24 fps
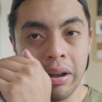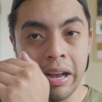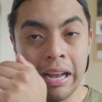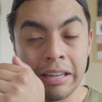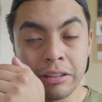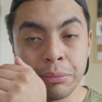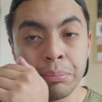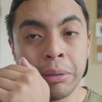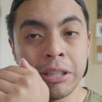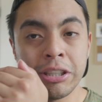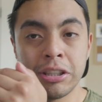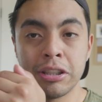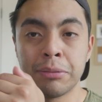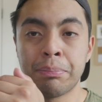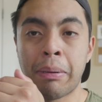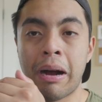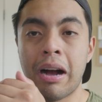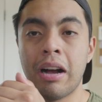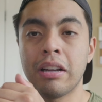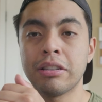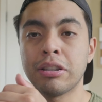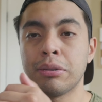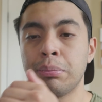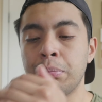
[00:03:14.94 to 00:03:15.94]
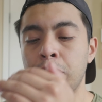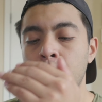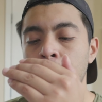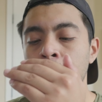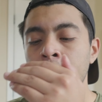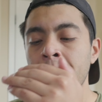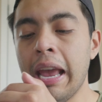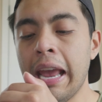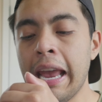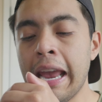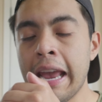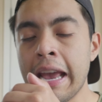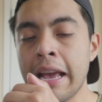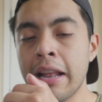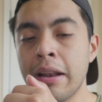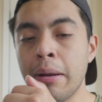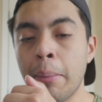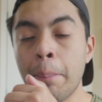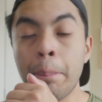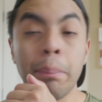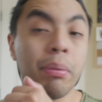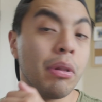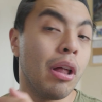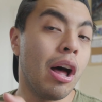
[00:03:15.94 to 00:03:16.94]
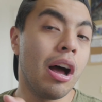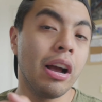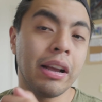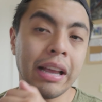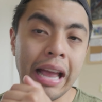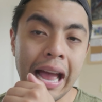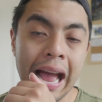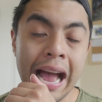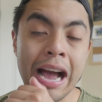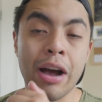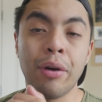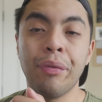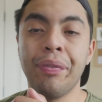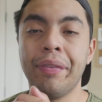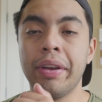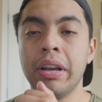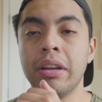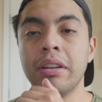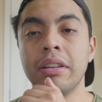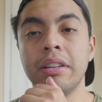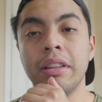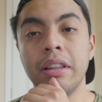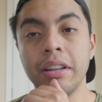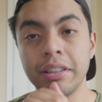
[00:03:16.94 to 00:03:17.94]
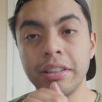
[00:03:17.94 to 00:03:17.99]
as much as possible and block out the